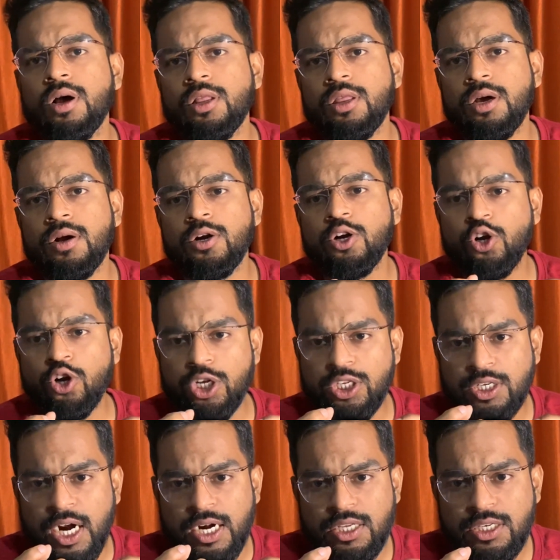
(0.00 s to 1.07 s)
the
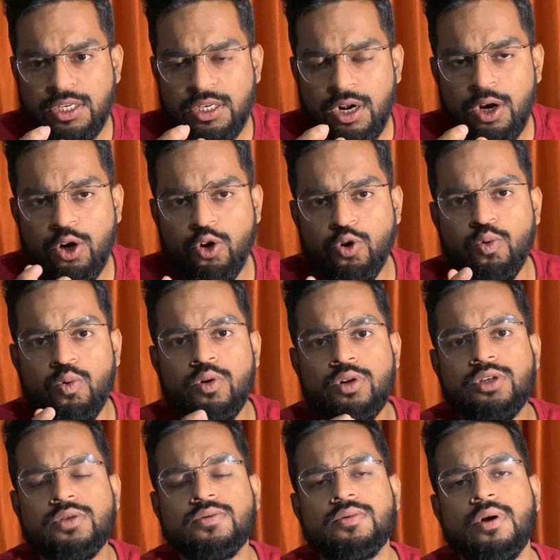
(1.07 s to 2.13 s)
statistical
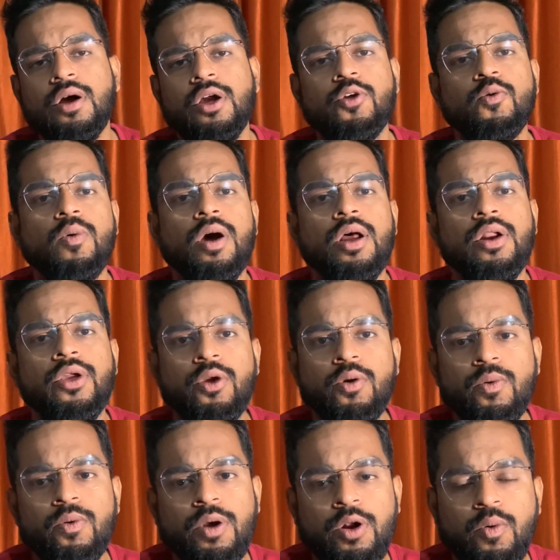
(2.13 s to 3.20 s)
tools you are
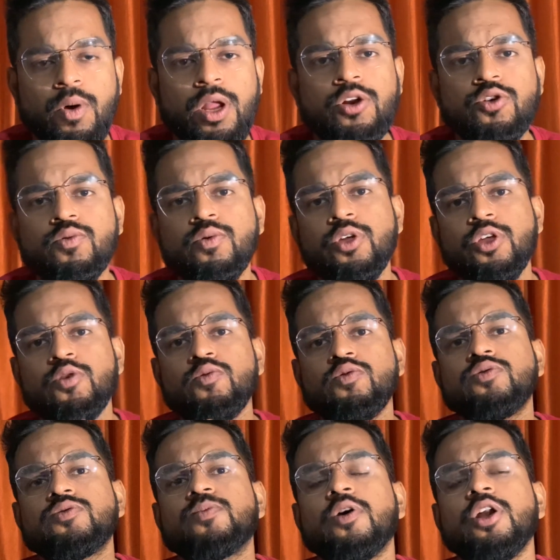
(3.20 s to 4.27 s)
going to
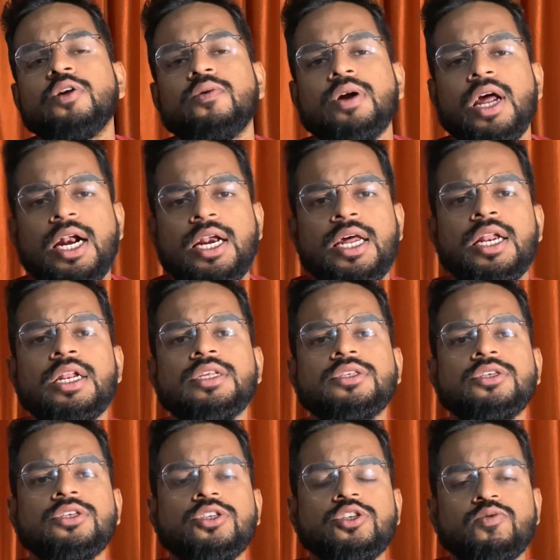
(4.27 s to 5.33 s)
use for your data
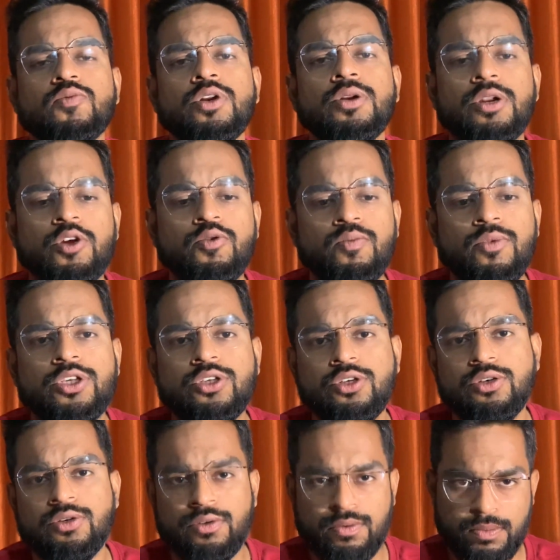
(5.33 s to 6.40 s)
analysis. You
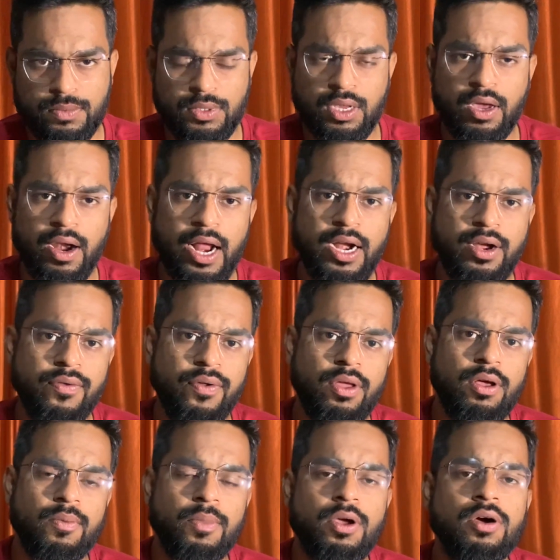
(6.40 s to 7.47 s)
must write
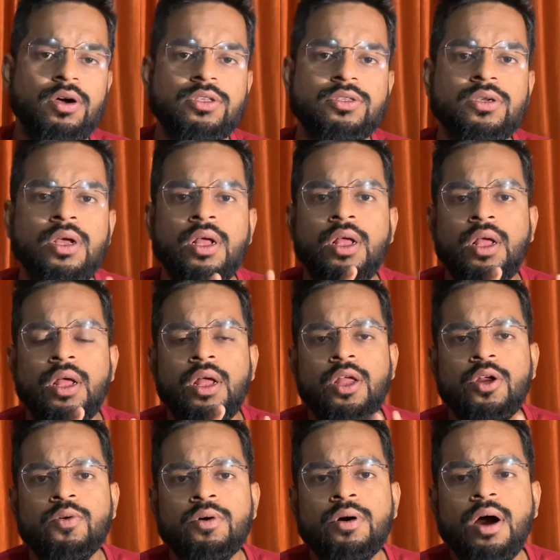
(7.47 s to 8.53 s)
here, because
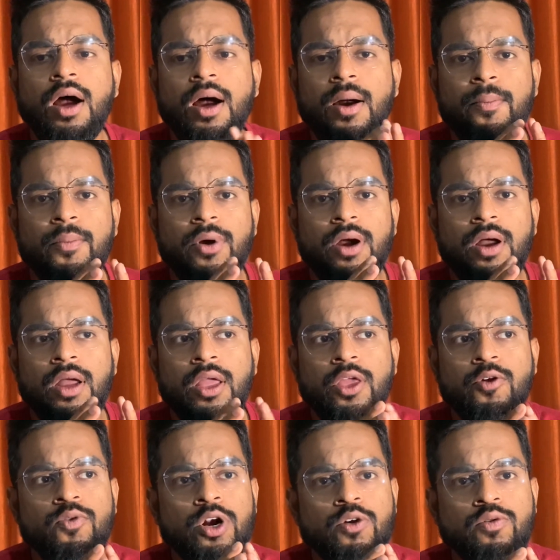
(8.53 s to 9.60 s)

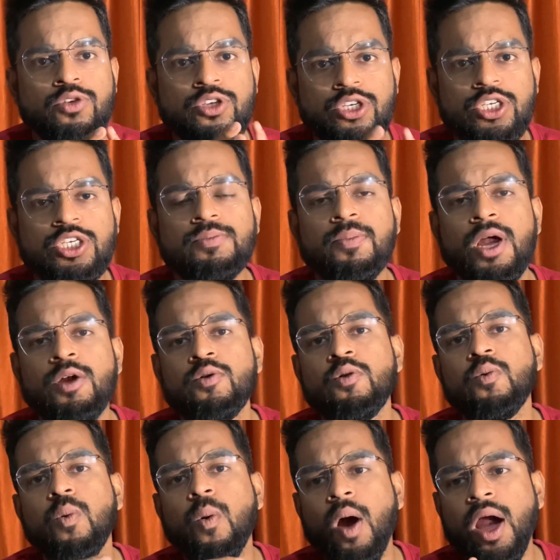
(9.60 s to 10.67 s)
you need to justify
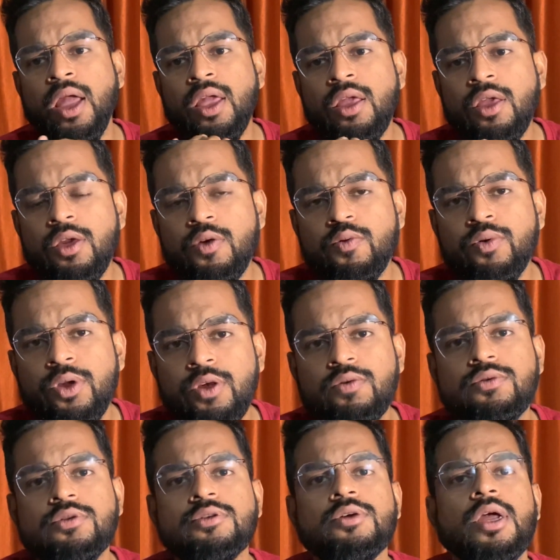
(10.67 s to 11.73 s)
why you
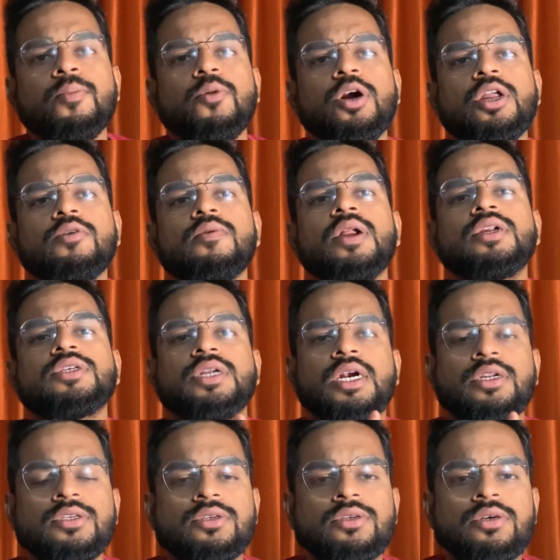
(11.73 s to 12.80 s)
used a particular
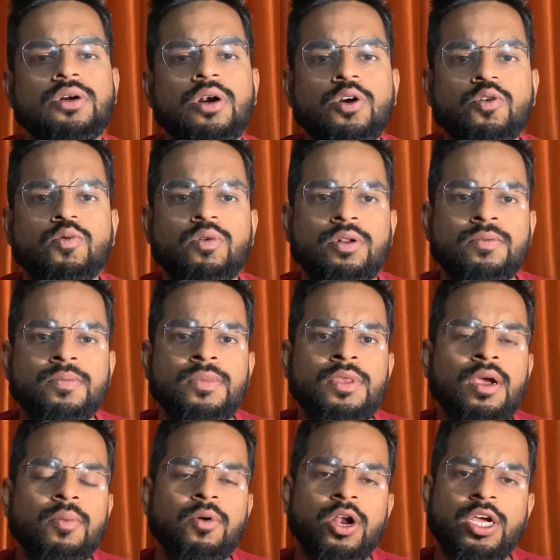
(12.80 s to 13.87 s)
statistical tool.
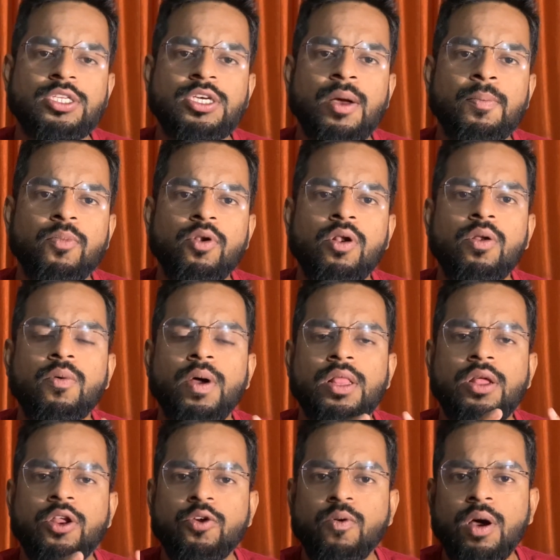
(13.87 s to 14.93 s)
For example, whether
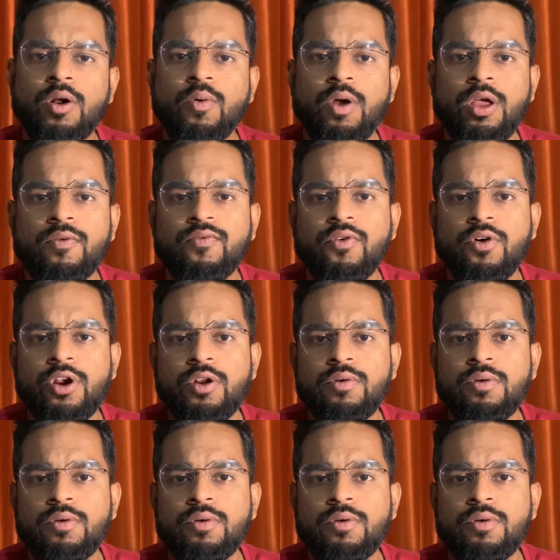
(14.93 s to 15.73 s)
you are going for